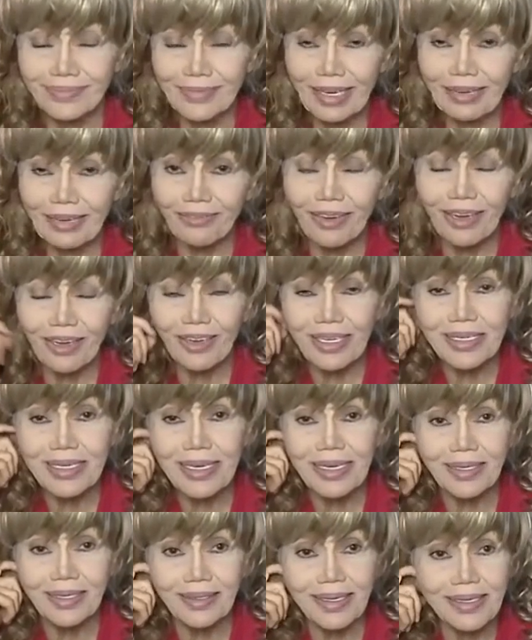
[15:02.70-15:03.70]
fairy
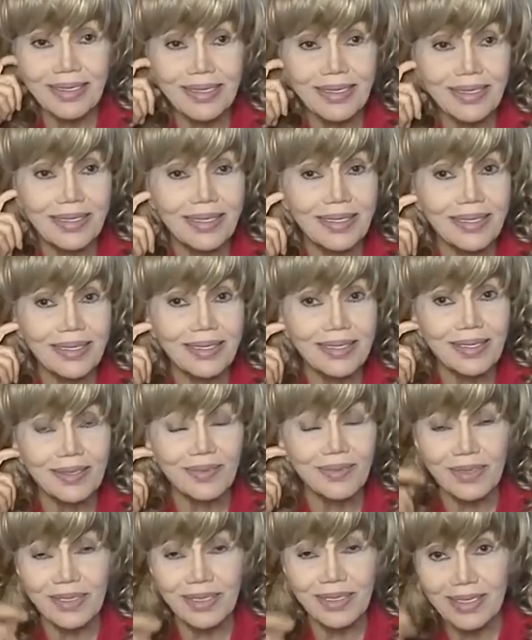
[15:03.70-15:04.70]
tale. This this
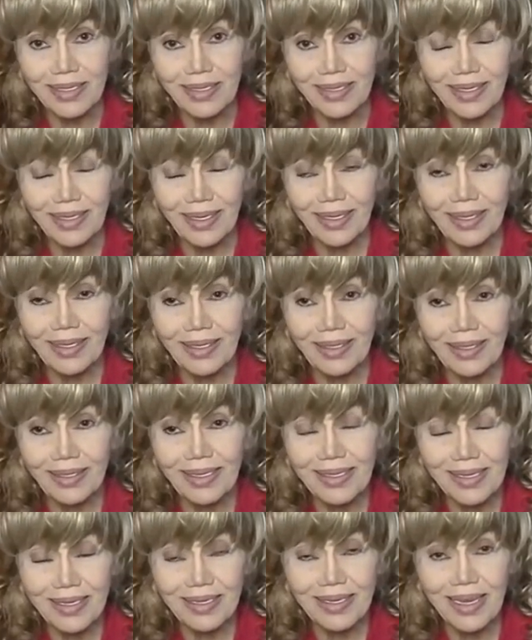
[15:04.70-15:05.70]
was this
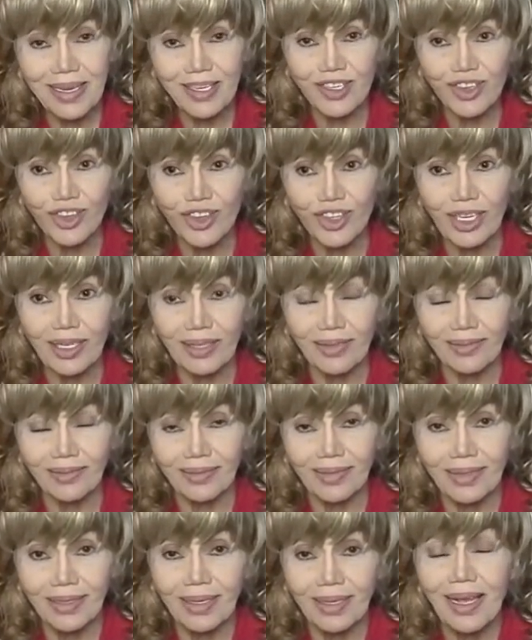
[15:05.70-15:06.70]
is history.
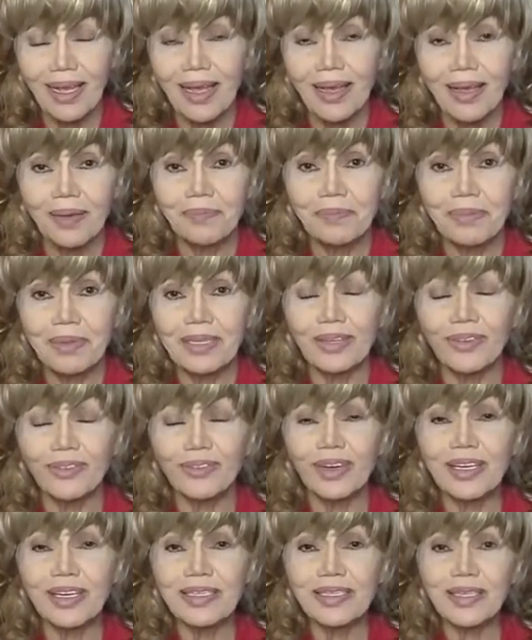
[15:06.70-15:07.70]
Okay. The
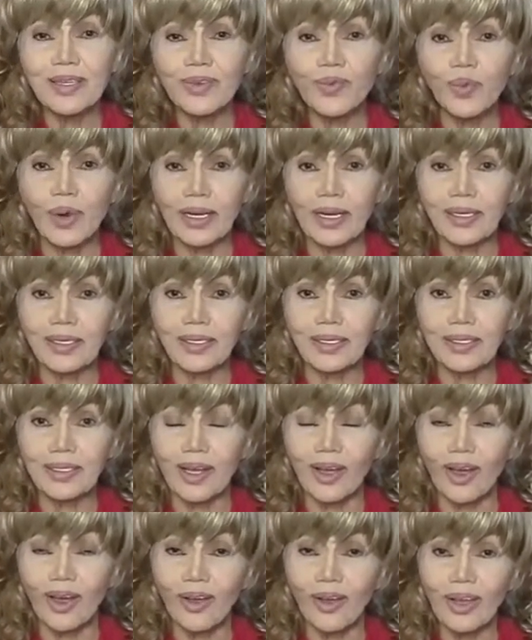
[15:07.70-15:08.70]
reason we're
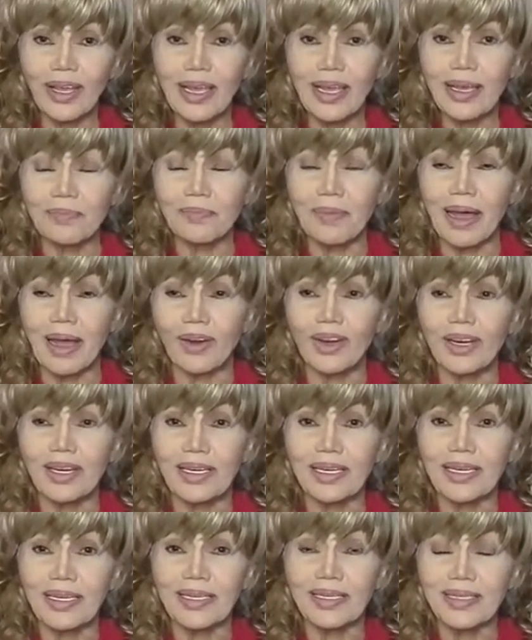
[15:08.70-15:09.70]
talking about it
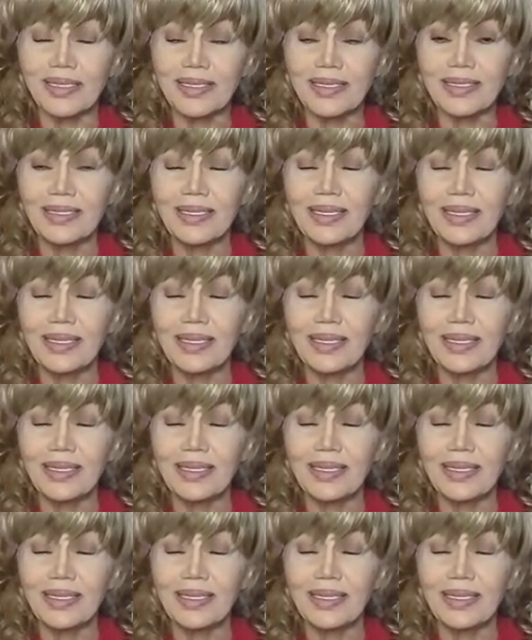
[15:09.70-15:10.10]
is